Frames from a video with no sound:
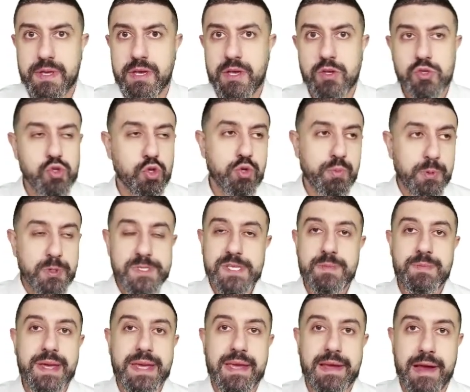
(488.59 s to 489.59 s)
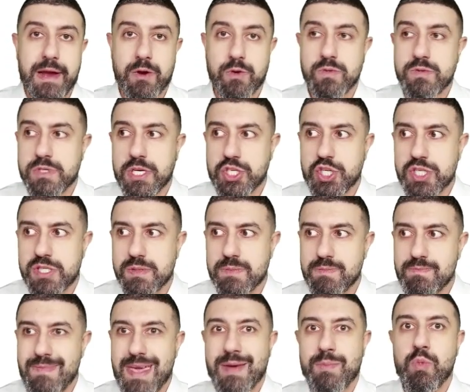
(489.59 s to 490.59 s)
So the person making arrows can just
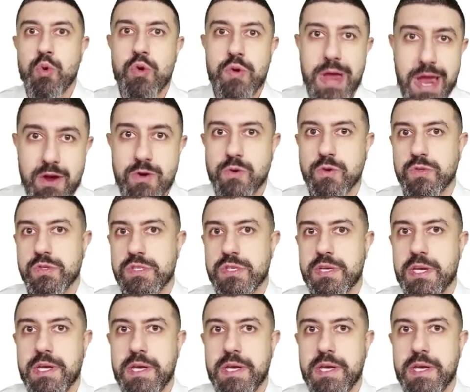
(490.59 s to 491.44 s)
make more arrows